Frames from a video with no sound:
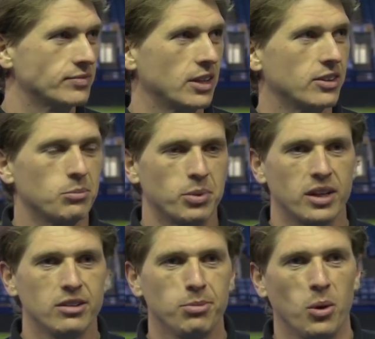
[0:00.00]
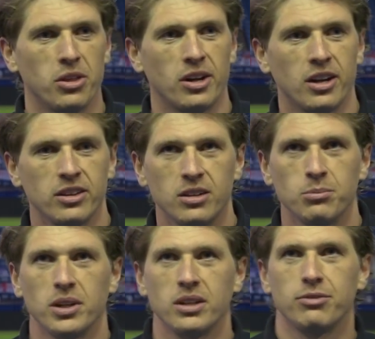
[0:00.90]
I think belief more than anything.
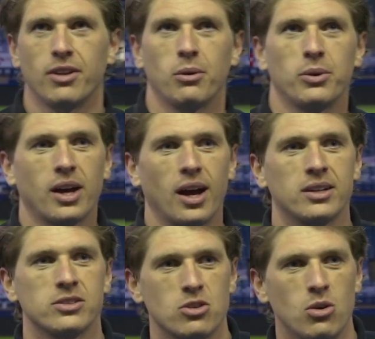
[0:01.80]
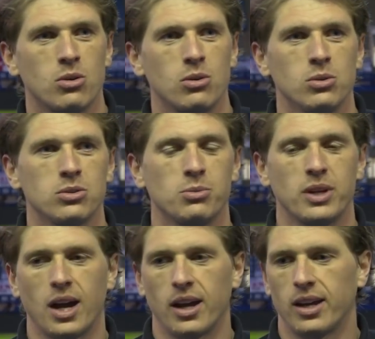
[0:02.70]
Belief that we can score goals and
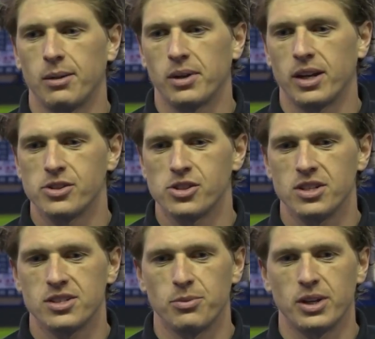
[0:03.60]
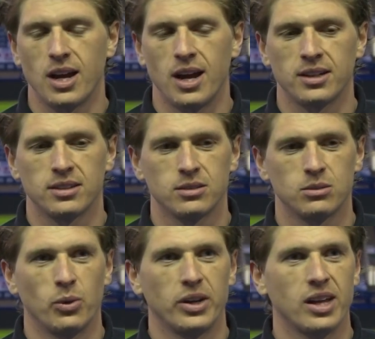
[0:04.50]
we can keep clean sheets and we can
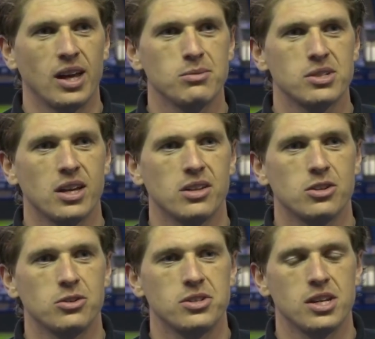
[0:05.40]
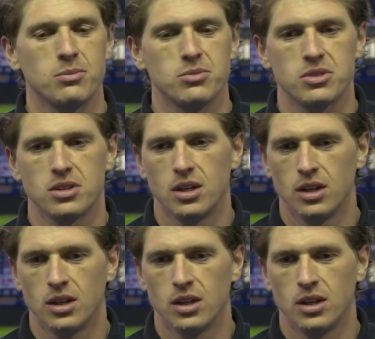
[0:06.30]
win games against good teams.